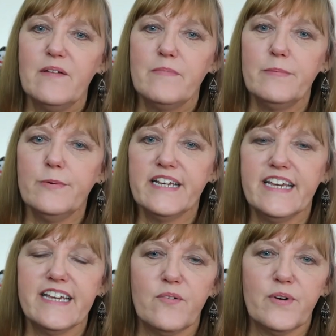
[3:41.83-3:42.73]
Maybe we
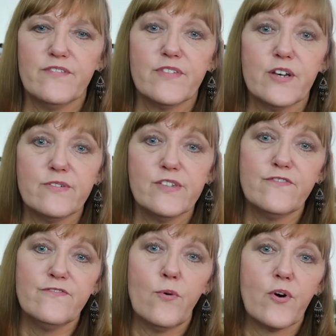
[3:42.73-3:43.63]
can get one of those
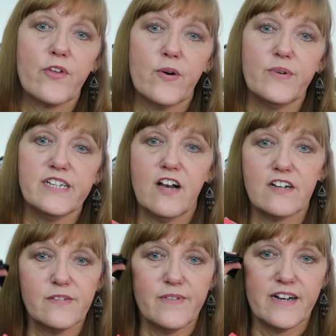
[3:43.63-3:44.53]
four that we
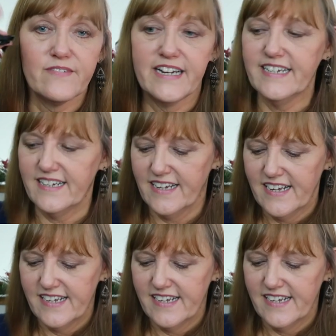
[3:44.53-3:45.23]
talked about, right?